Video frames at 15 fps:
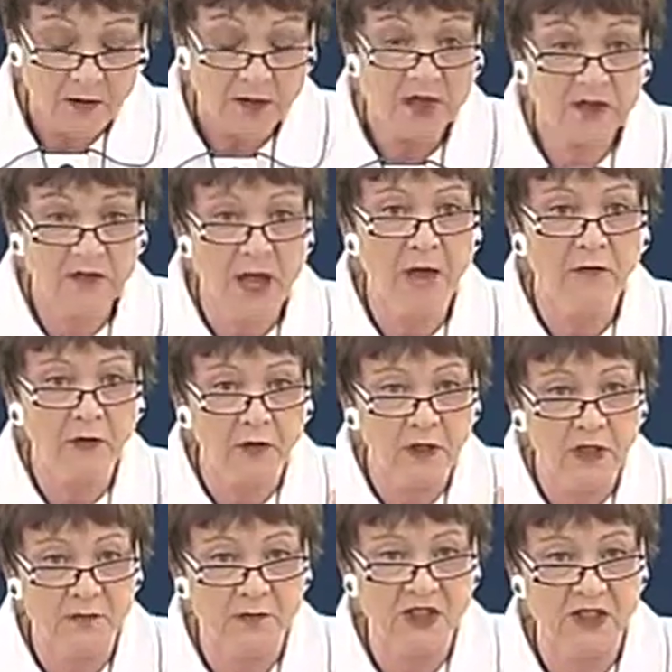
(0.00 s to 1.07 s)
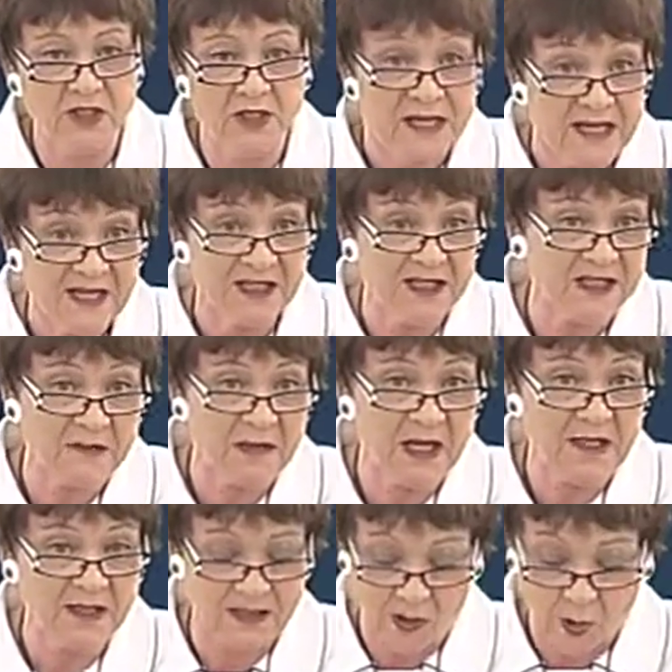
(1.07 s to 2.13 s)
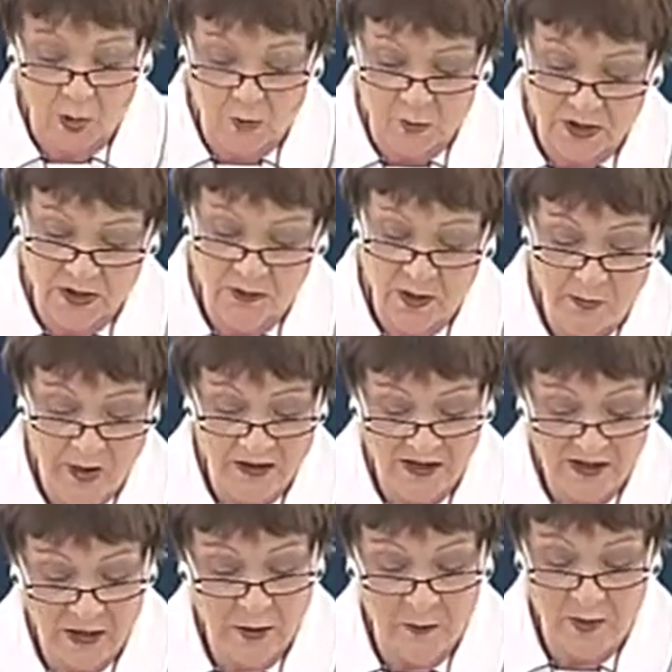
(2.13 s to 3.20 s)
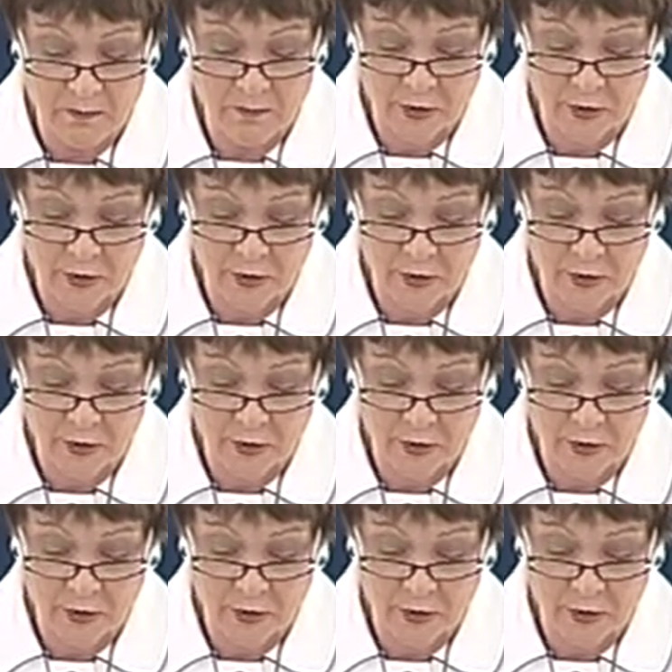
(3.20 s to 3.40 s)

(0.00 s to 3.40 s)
to that the Commission needs to make this autumn about Serbia and